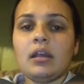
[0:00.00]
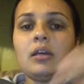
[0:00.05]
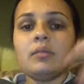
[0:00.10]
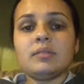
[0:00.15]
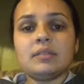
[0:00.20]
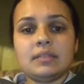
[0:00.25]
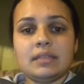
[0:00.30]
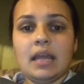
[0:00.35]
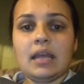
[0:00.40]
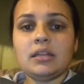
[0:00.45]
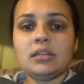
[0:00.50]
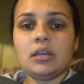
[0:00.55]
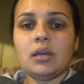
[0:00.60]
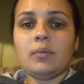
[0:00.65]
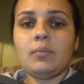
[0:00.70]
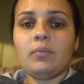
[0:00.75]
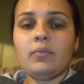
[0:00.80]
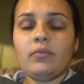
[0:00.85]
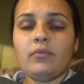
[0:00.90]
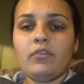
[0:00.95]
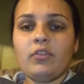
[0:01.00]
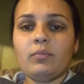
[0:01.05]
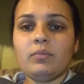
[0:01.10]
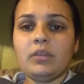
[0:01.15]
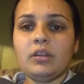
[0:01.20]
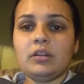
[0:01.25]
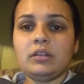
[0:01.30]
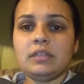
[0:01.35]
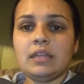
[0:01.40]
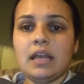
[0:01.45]
stand up from
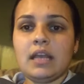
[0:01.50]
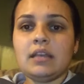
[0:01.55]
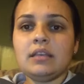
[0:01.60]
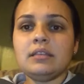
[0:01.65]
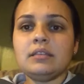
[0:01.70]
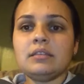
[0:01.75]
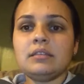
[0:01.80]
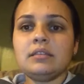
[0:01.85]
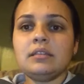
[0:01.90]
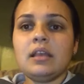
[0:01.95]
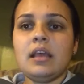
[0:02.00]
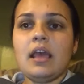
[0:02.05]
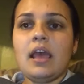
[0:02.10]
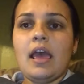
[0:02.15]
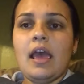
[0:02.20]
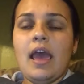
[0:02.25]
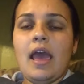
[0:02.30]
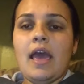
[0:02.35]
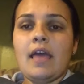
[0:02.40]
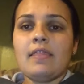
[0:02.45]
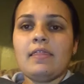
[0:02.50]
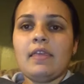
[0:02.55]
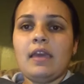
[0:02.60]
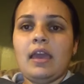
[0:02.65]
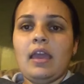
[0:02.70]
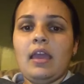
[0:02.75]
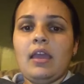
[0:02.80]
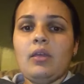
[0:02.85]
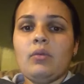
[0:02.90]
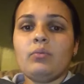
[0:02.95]
their desks, and
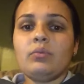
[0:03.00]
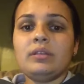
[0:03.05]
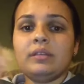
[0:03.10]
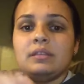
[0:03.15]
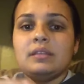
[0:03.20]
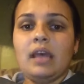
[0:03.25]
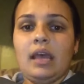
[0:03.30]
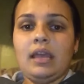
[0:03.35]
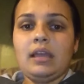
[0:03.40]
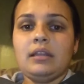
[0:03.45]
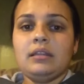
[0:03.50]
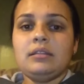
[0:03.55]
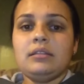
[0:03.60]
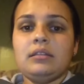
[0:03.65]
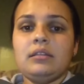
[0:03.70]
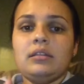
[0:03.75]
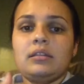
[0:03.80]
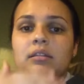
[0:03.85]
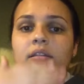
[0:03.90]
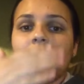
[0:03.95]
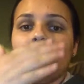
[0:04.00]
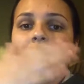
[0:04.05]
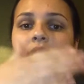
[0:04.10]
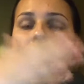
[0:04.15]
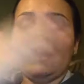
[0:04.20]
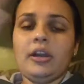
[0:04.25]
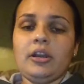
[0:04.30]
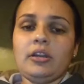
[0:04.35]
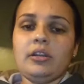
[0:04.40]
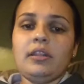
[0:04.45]
they recite
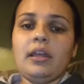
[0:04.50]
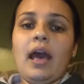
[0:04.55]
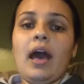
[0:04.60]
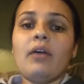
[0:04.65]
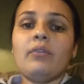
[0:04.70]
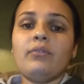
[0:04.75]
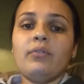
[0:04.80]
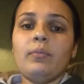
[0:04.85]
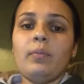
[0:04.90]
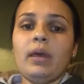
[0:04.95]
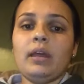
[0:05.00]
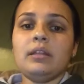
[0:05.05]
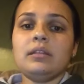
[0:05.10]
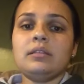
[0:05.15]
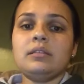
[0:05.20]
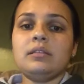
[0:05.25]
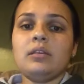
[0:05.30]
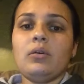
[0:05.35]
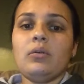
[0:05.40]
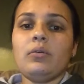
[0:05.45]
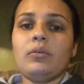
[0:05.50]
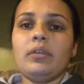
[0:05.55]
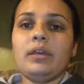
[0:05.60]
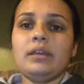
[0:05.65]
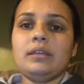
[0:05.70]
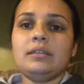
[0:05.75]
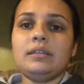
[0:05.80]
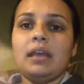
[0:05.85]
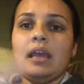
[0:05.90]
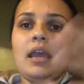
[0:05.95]
the alphabet. So they
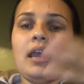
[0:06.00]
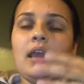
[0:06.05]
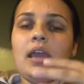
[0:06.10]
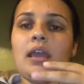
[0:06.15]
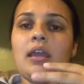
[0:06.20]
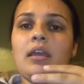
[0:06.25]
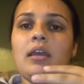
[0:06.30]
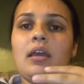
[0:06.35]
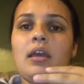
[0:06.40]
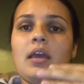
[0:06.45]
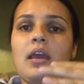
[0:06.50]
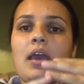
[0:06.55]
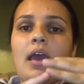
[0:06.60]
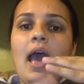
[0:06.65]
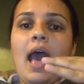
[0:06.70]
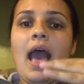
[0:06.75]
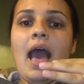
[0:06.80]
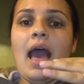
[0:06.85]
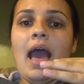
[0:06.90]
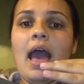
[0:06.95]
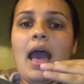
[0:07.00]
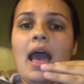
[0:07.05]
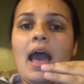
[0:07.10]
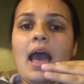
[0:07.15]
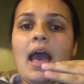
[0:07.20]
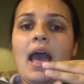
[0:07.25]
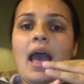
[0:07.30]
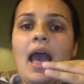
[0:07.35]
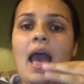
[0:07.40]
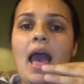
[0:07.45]
say a,
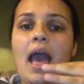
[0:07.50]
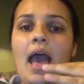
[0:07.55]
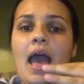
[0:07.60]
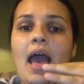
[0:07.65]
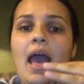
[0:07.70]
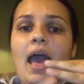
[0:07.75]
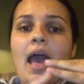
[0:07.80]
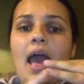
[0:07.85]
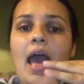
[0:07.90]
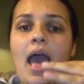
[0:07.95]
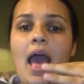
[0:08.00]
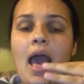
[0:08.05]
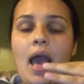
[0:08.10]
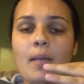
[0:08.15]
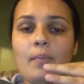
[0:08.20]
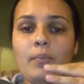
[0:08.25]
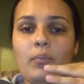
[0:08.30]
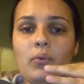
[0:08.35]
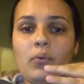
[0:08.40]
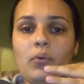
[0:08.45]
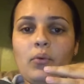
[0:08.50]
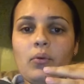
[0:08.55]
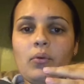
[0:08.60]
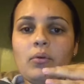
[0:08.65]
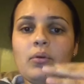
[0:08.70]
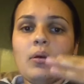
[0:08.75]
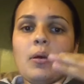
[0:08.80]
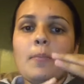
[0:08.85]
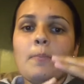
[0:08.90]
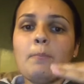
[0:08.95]
apple,
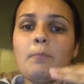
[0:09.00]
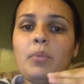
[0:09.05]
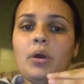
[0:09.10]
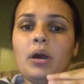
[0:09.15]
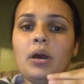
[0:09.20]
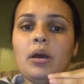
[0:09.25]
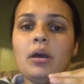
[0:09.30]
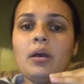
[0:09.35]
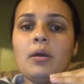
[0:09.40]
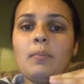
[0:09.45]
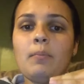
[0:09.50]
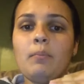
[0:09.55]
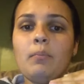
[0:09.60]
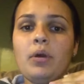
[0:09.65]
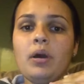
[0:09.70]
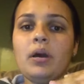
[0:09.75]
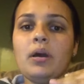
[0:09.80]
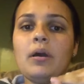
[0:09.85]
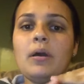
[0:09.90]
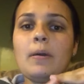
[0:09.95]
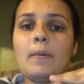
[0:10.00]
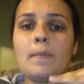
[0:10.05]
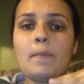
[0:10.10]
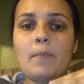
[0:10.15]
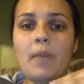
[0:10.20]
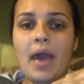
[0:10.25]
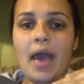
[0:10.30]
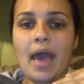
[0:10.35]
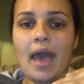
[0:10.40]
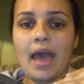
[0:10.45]
b,
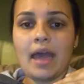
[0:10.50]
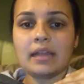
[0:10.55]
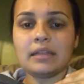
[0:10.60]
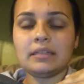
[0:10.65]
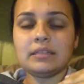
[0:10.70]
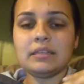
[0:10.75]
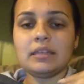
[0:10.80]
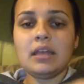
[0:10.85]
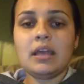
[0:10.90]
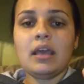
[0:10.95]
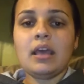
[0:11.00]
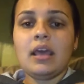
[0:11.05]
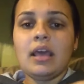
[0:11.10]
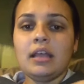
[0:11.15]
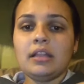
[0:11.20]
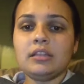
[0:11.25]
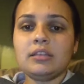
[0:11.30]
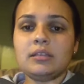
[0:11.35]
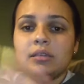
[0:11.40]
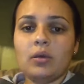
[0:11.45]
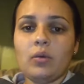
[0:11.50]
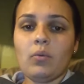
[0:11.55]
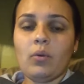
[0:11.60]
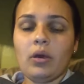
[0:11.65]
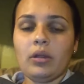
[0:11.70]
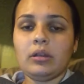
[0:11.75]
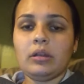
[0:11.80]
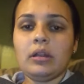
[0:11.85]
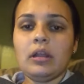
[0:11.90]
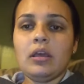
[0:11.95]
bat, and so
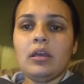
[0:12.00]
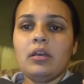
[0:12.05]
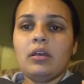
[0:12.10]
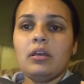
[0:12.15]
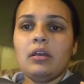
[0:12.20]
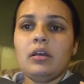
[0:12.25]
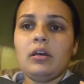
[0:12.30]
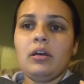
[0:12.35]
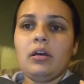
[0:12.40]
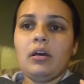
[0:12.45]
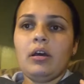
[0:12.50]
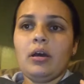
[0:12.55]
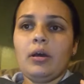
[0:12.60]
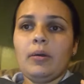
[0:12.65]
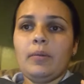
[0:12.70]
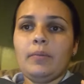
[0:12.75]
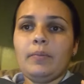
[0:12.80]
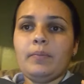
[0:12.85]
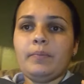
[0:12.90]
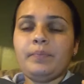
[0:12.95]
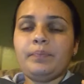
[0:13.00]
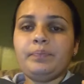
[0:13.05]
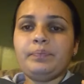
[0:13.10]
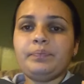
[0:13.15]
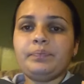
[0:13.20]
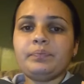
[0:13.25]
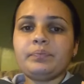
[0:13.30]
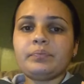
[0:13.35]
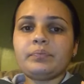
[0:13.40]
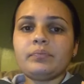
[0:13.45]
on.
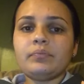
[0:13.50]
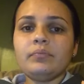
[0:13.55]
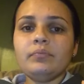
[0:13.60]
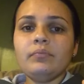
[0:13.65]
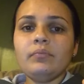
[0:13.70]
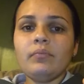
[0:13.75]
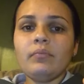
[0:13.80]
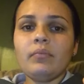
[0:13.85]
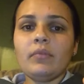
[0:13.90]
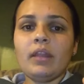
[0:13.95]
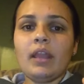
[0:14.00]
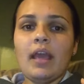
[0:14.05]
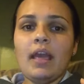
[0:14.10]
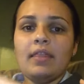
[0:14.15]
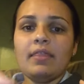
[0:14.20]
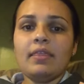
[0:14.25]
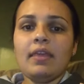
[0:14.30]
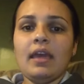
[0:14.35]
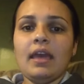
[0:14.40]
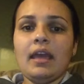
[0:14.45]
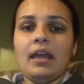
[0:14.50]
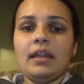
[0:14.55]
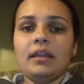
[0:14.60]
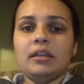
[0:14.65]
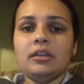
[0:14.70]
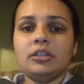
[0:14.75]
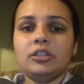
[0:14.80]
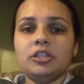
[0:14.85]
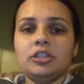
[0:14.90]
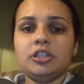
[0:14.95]
And
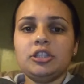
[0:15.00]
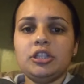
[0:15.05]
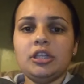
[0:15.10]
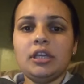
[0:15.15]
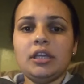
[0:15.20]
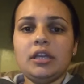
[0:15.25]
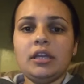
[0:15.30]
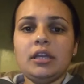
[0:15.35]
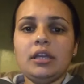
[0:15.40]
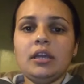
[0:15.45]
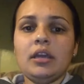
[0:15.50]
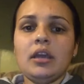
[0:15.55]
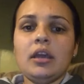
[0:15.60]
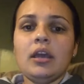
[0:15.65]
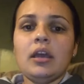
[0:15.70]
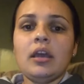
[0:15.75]
then she